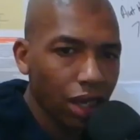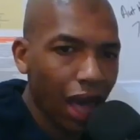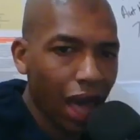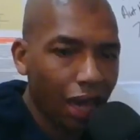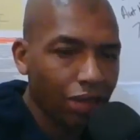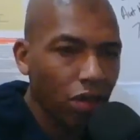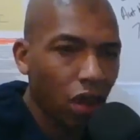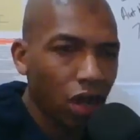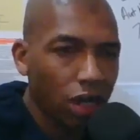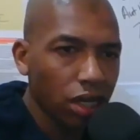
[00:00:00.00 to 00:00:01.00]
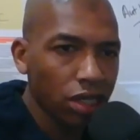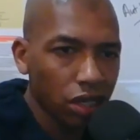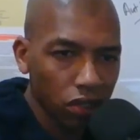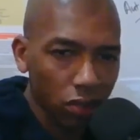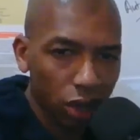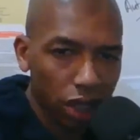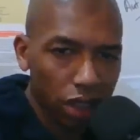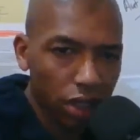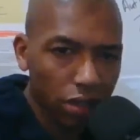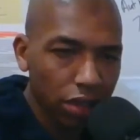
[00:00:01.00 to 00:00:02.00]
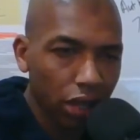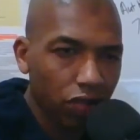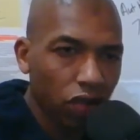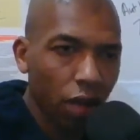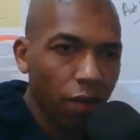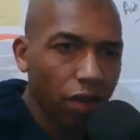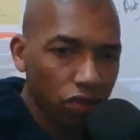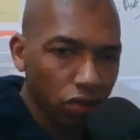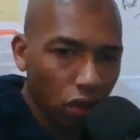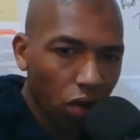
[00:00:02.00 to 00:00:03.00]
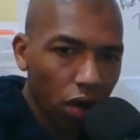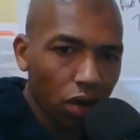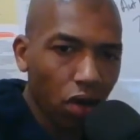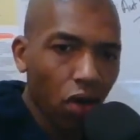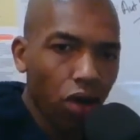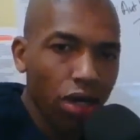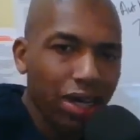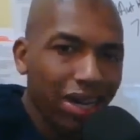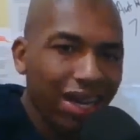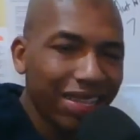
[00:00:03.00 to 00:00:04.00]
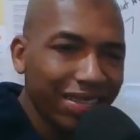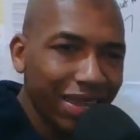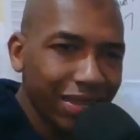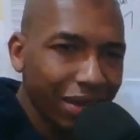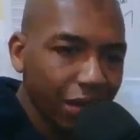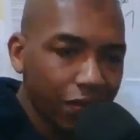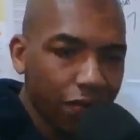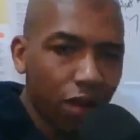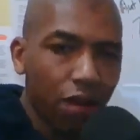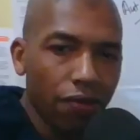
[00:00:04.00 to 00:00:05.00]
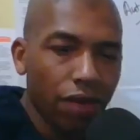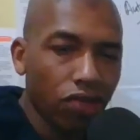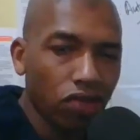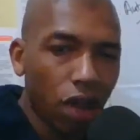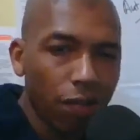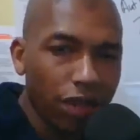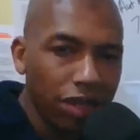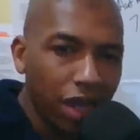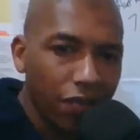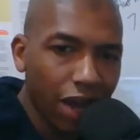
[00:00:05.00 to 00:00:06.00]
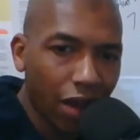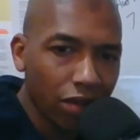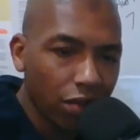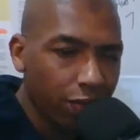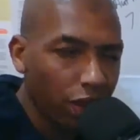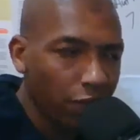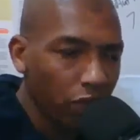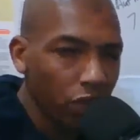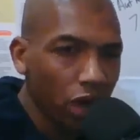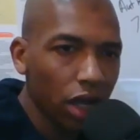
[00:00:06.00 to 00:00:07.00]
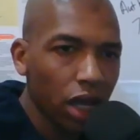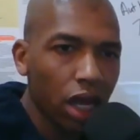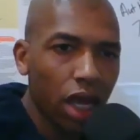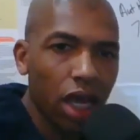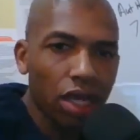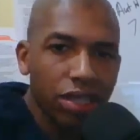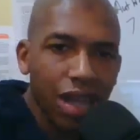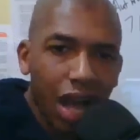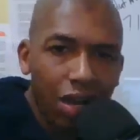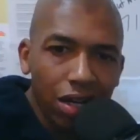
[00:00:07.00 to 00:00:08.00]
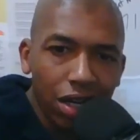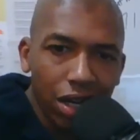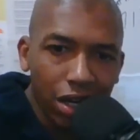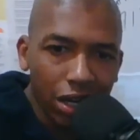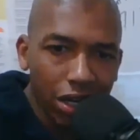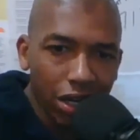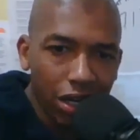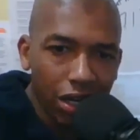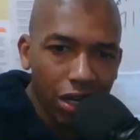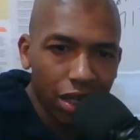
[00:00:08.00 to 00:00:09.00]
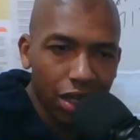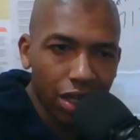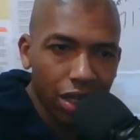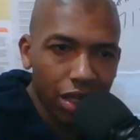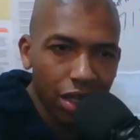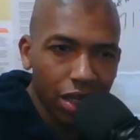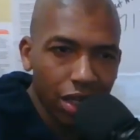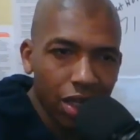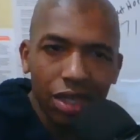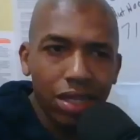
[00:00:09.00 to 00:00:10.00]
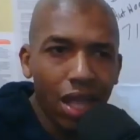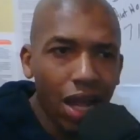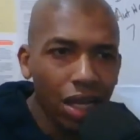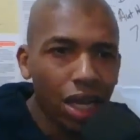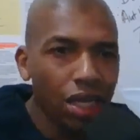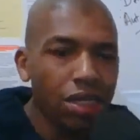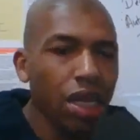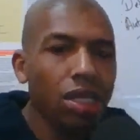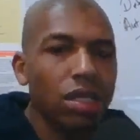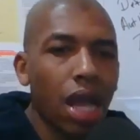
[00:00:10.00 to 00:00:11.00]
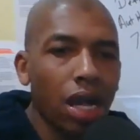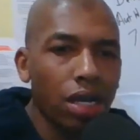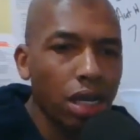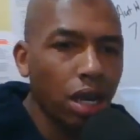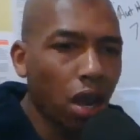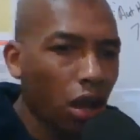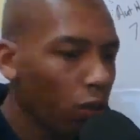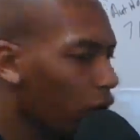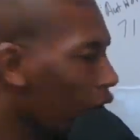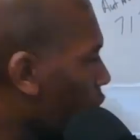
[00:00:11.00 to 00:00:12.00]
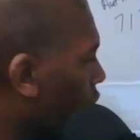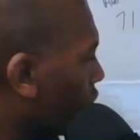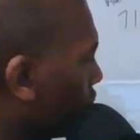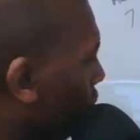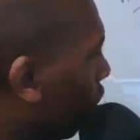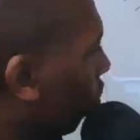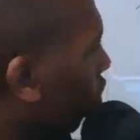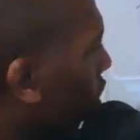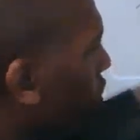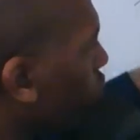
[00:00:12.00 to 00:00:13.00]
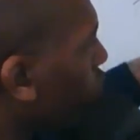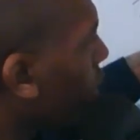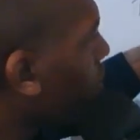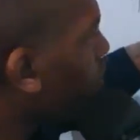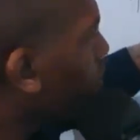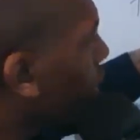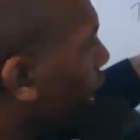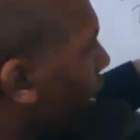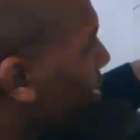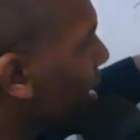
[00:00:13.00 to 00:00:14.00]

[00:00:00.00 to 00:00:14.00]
acts and all of these situations that Trump is doing, or incentives that Trump is giving out to people, it's not good. It's not good at all. When us